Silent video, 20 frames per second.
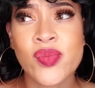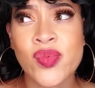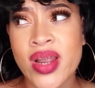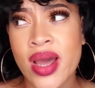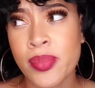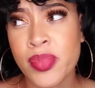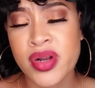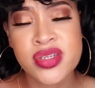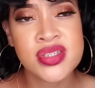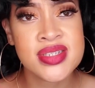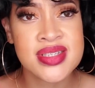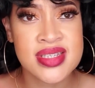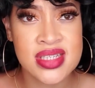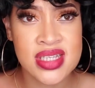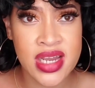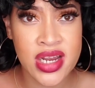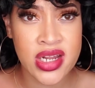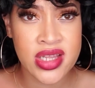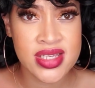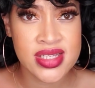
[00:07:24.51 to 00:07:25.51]
When I purchased this
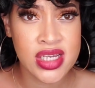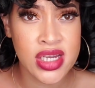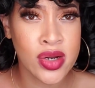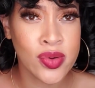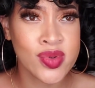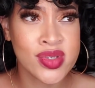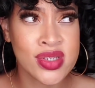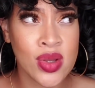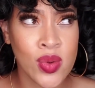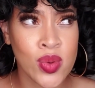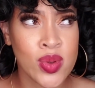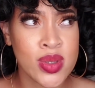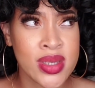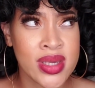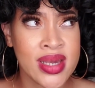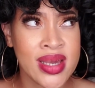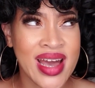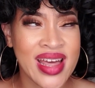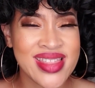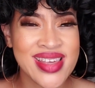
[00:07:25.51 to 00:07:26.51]
hair was
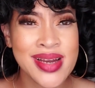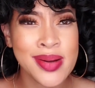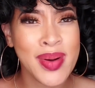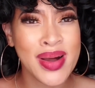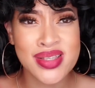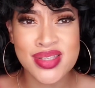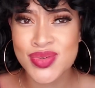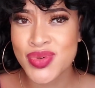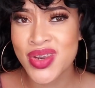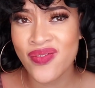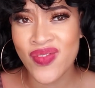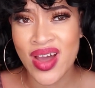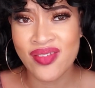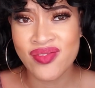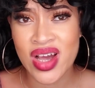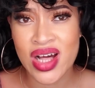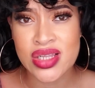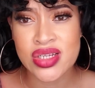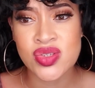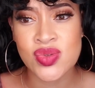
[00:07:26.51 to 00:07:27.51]
only, I think, about
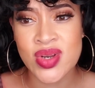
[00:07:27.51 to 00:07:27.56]
$25.